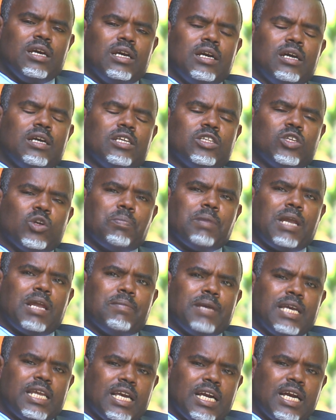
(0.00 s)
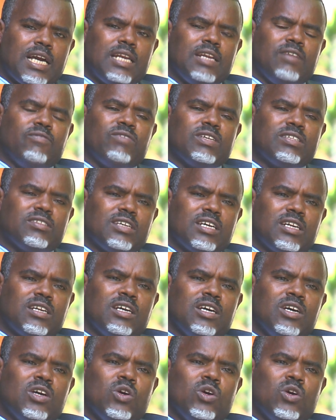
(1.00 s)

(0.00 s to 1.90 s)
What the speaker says: Ethiopian American investor